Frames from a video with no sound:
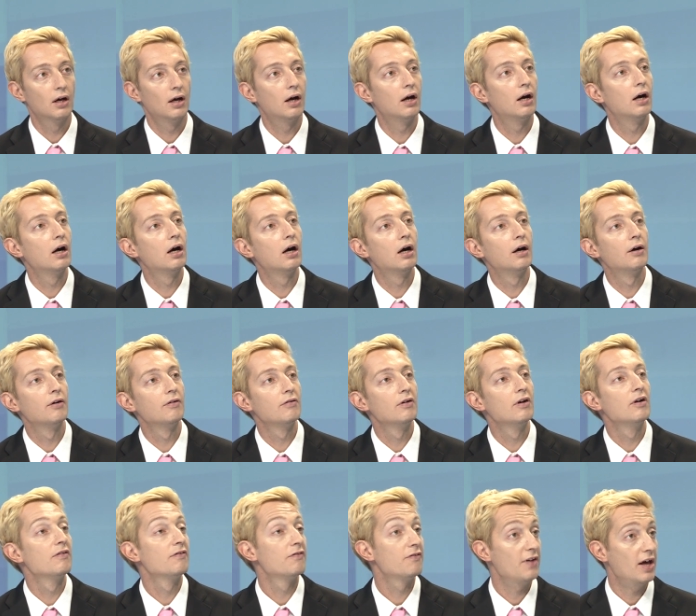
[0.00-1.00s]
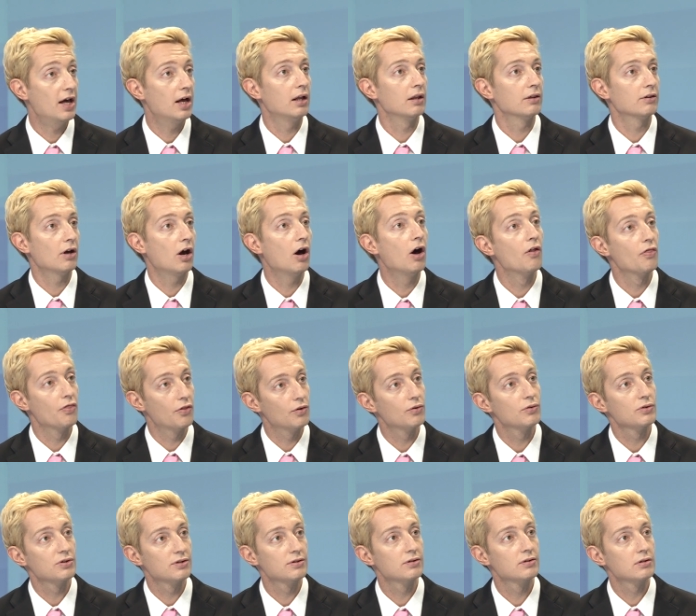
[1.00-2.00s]
felt on
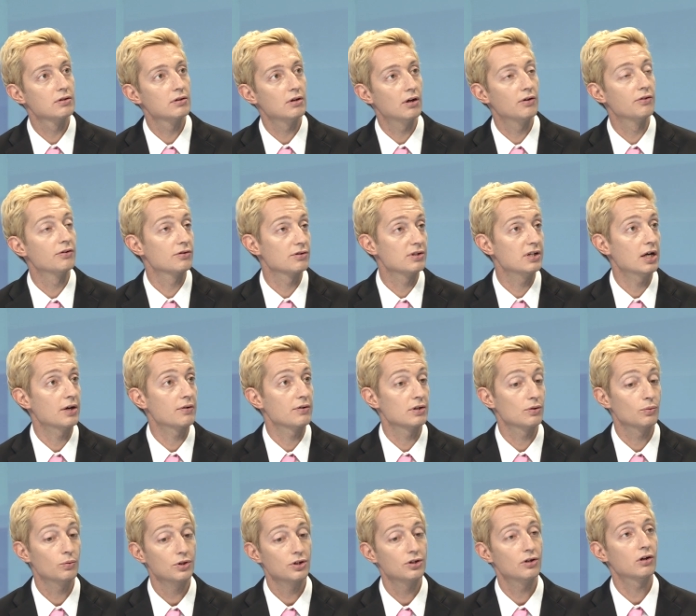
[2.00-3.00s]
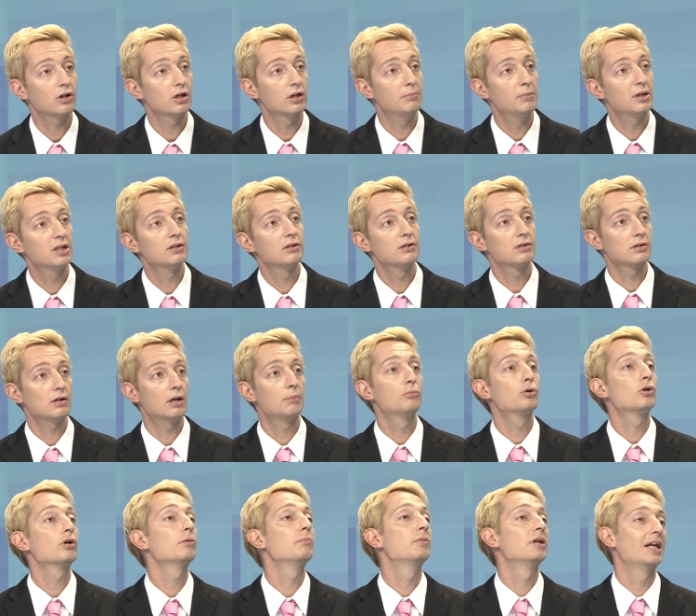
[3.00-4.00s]
those areas. We're talking about the
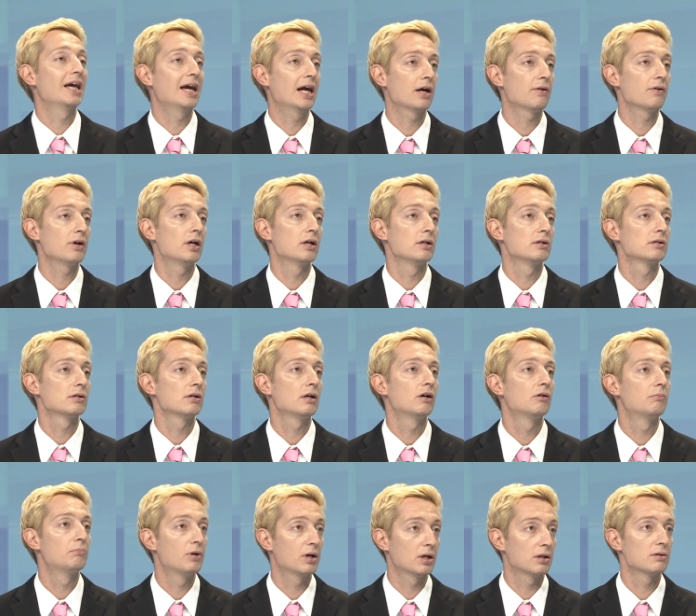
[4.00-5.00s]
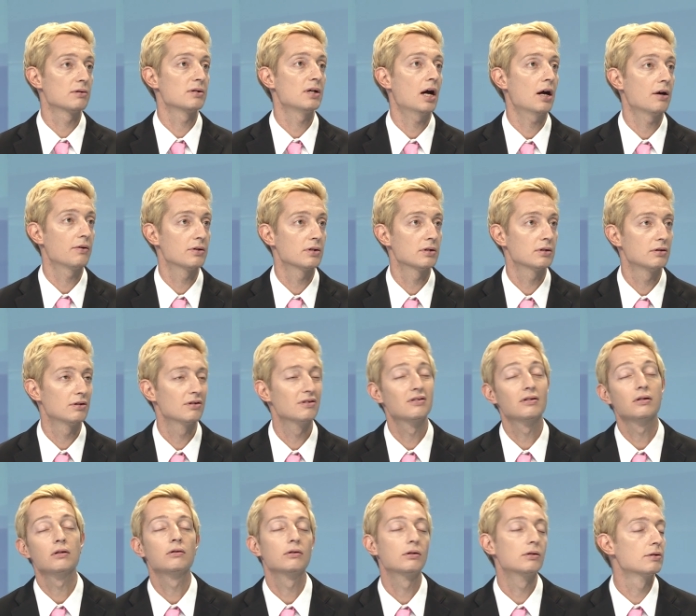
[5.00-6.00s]
suburban areas of Buenos Aires, the
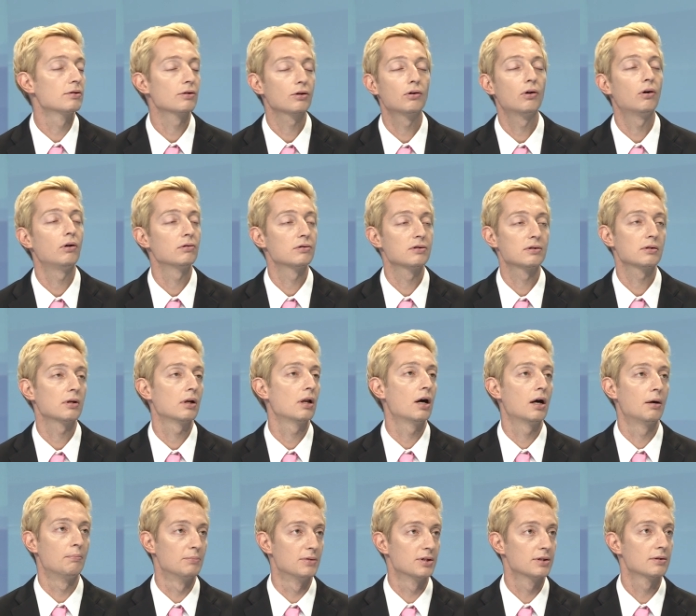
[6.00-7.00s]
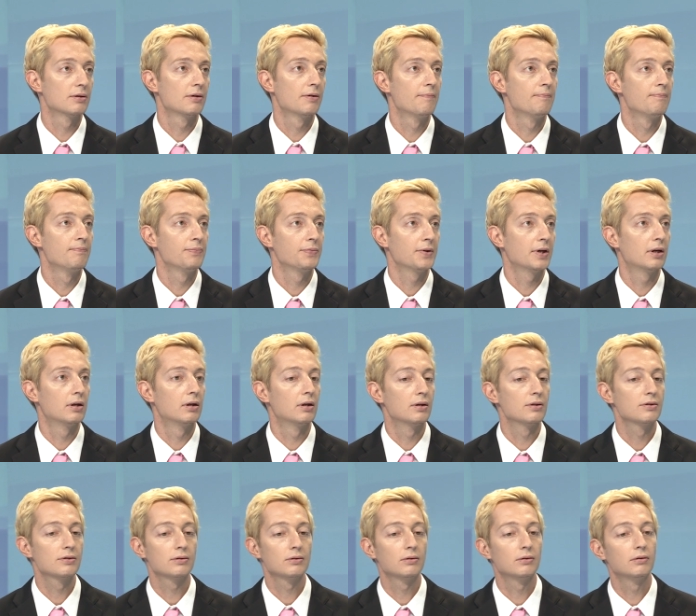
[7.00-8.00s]
so-called slums.
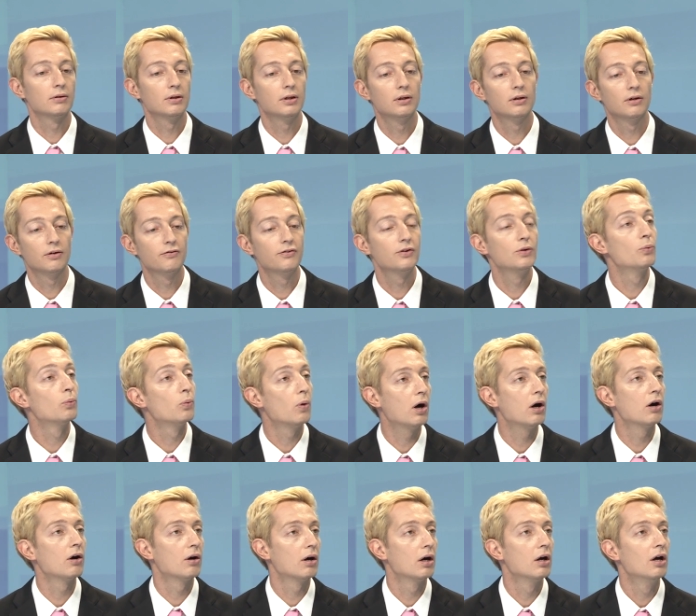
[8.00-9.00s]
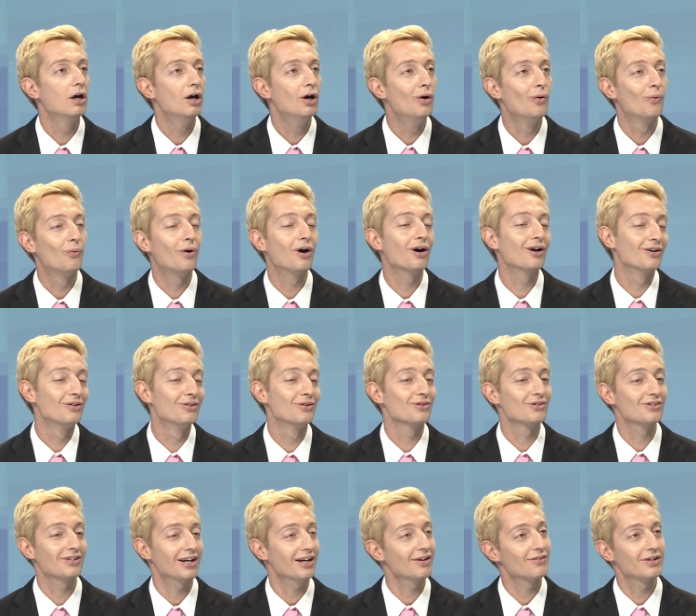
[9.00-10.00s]
So if you walk in
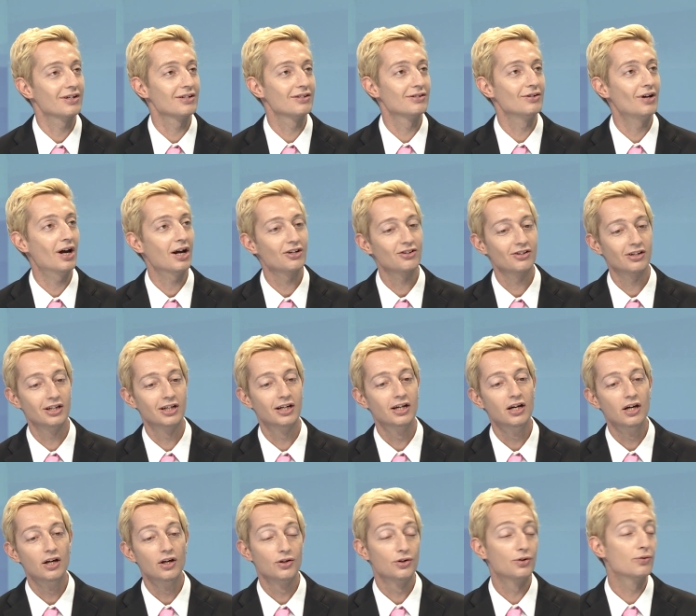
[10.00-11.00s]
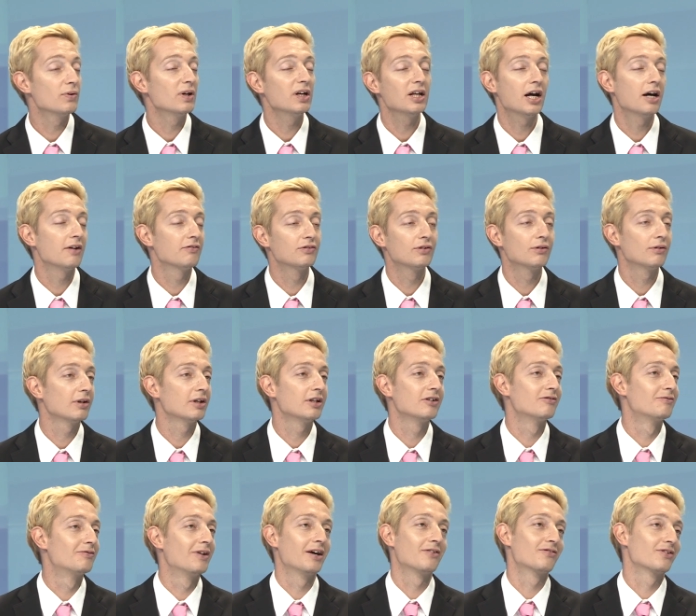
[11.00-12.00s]
those areas, you really have to
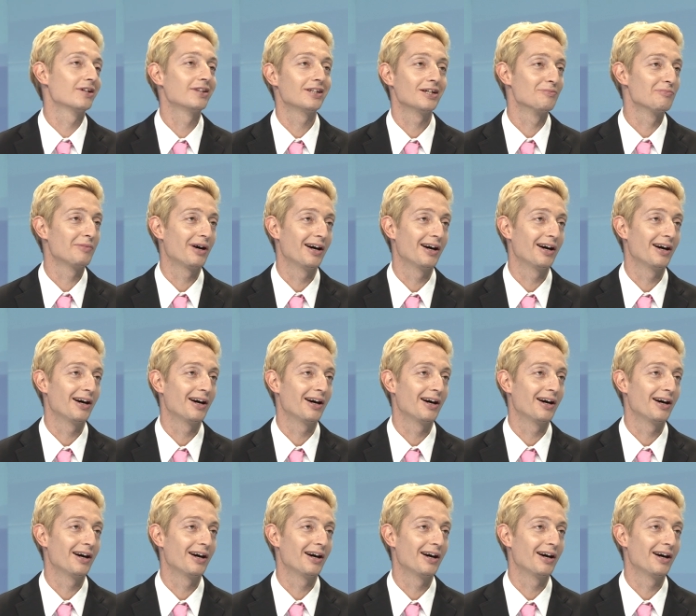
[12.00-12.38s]
leave everything